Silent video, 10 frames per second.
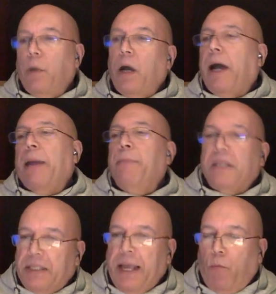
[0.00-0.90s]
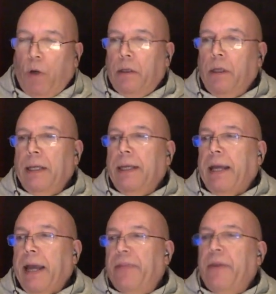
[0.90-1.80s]
But I mixed that one,
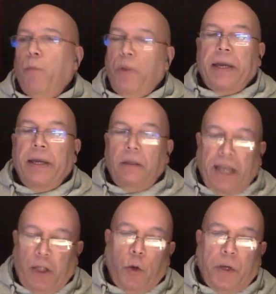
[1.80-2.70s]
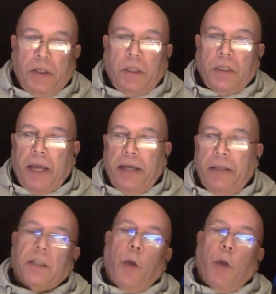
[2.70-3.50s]
and then when they, they took it to the States,